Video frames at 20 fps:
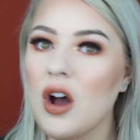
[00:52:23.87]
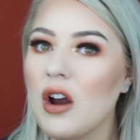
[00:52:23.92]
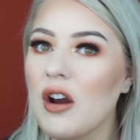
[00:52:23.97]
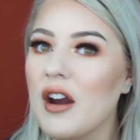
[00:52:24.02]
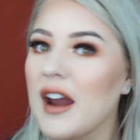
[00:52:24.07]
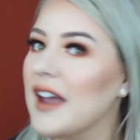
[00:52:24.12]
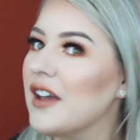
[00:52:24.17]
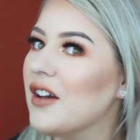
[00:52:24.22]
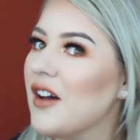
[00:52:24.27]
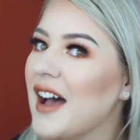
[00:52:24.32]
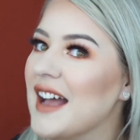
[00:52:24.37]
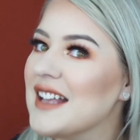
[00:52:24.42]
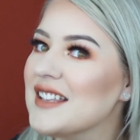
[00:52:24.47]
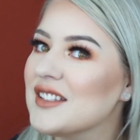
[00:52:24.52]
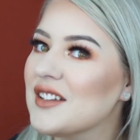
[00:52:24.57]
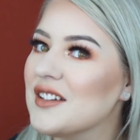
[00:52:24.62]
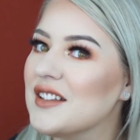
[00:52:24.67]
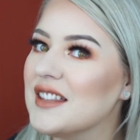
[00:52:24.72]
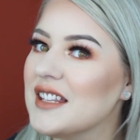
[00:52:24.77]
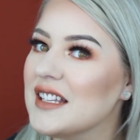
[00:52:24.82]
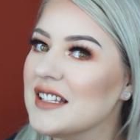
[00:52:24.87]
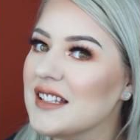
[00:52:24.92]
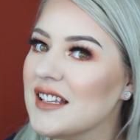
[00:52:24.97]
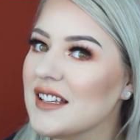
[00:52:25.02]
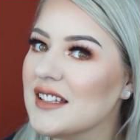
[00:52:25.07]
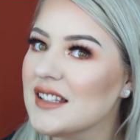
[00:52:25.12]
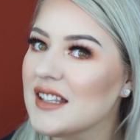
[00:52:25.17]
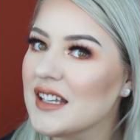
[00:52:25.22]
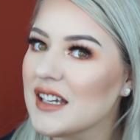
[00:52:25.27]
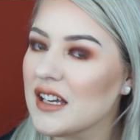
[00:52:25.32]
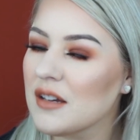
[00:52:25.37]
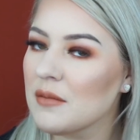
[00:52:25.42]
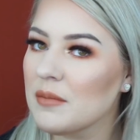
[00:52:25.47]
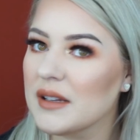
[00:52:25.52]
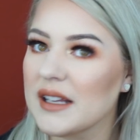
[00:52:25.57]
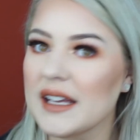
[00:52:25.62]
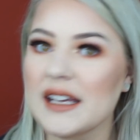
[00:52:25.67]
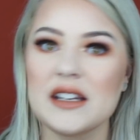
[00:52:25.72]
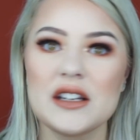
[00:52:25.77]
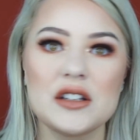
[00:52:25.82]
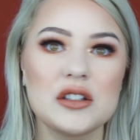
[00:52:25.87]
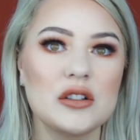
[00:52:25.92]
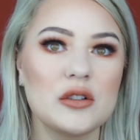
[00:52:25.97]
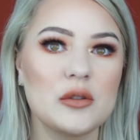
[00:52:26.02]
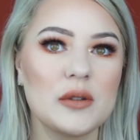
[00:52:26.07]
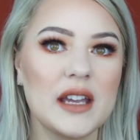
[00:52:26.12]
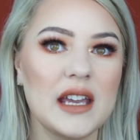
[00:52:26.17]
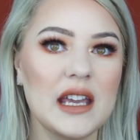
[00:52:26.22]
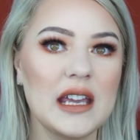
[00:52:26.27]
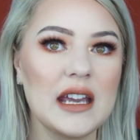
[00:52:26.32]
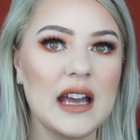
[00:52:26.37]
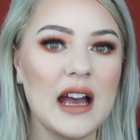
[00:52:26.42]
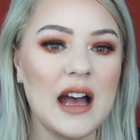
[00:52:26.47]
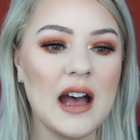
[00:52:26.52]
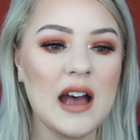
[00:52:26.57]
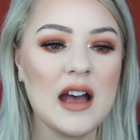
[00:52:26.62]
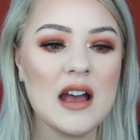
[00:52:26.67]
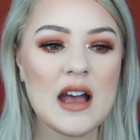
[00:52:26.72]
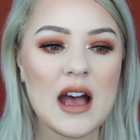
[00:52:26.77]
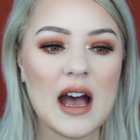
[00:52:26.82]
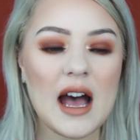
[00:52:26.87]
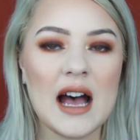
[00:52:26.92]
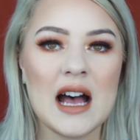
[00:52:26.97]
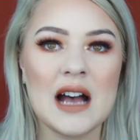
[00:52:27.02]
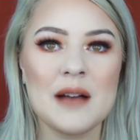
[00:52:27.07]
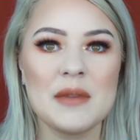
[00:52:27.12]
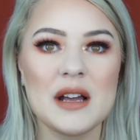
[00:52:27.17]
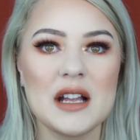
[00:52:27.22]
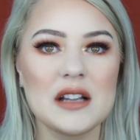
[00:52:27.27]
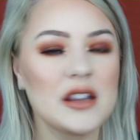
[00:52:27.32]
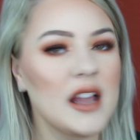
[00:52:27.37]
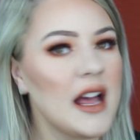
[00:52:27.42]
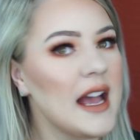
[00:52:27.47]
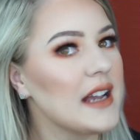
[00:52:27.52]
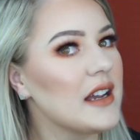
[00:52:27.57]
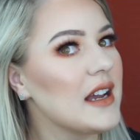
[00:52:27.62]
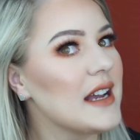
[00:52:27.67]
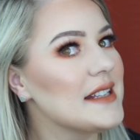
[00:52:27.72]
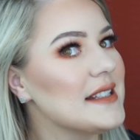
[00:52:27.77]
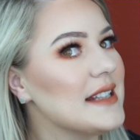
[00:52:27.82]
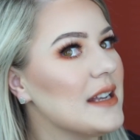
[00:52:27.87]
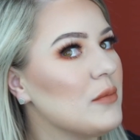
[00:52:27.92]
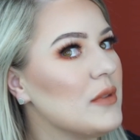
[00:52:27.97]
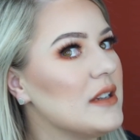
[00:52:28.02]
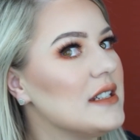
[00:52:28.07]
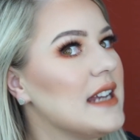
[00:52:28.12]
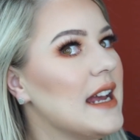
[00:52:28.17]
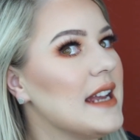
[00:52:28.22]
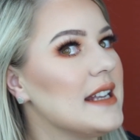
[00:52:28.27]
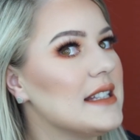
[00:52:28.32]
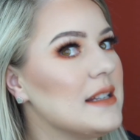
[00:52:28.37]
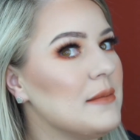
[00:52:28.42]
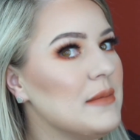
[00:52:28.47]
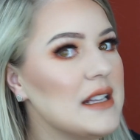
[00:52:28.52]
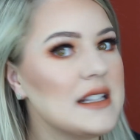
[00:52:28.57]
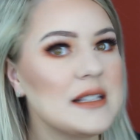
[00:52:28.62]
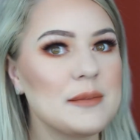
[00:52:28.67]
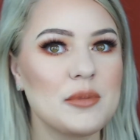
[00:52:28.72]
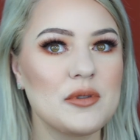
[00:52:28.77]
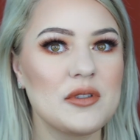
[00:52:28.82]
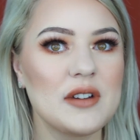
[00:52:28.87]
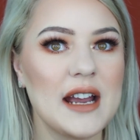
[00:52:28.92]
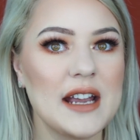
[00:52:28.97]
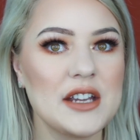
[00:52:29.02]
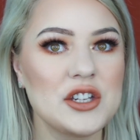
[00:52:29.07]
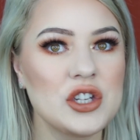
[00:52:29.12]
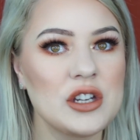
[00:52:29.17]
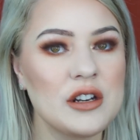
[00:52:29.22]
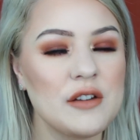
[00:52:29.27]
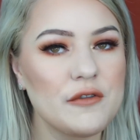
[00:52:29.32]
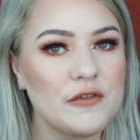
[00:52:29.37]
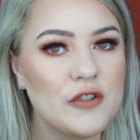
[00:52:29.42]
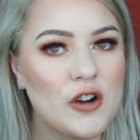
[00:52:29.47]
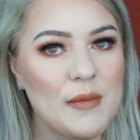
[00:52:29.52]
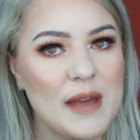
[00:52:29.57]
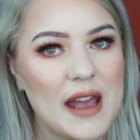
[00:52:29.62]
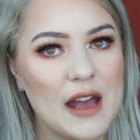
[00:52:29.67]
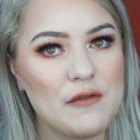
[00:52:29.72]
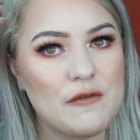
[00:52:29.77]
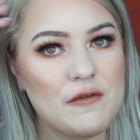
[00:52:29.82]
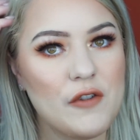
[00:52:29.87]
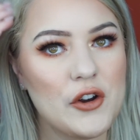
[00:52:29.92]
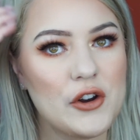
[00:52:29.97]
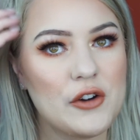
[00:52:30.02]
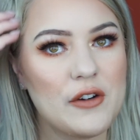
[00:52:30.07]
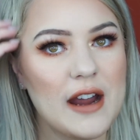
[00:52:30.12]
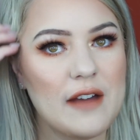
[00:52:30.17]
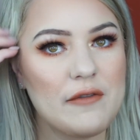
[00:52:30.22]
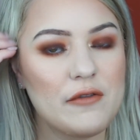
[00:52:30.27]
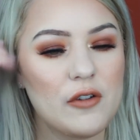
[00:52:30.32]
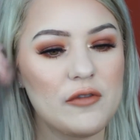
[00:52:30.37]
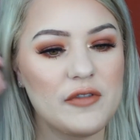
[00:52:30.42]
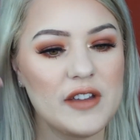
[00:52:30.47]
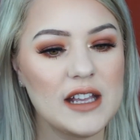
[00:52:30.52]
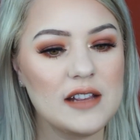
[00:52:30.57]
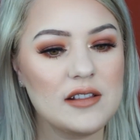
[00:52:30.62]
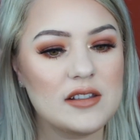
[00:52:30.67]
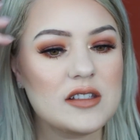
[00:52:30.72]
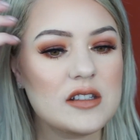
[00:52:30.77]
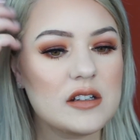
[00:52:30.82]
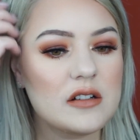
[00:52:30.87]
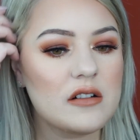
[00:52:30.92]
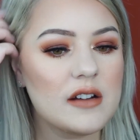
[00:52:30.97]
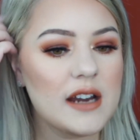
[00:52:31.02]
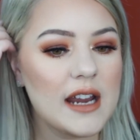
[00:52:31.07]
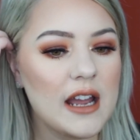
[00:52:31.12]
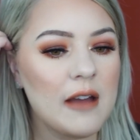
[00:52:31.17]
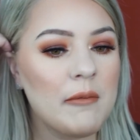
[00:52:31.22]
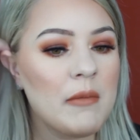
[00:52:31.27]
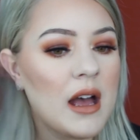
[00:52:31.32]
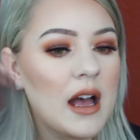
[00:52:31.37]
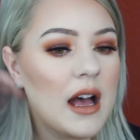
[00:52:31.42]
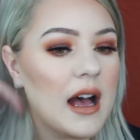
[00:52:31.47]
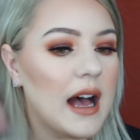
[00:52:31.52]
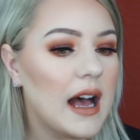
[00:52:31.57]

Alright guys, so this is the completed look here. Like I said, we take some inspiration from our photograph of Instagram.